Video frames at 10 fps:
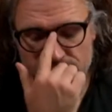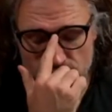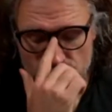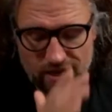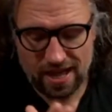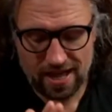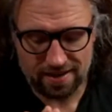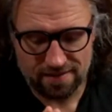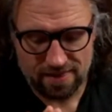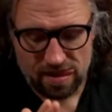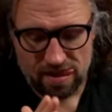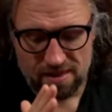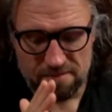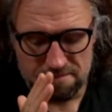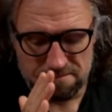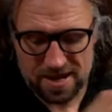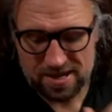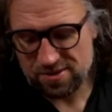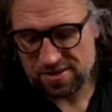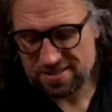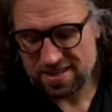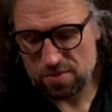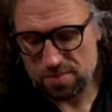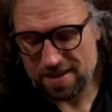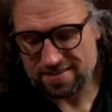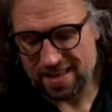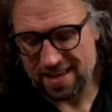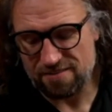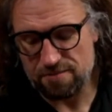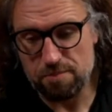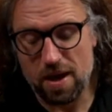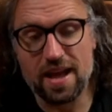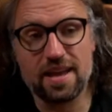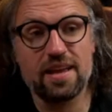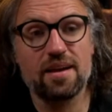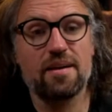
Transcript: You can make sure you sound your best live by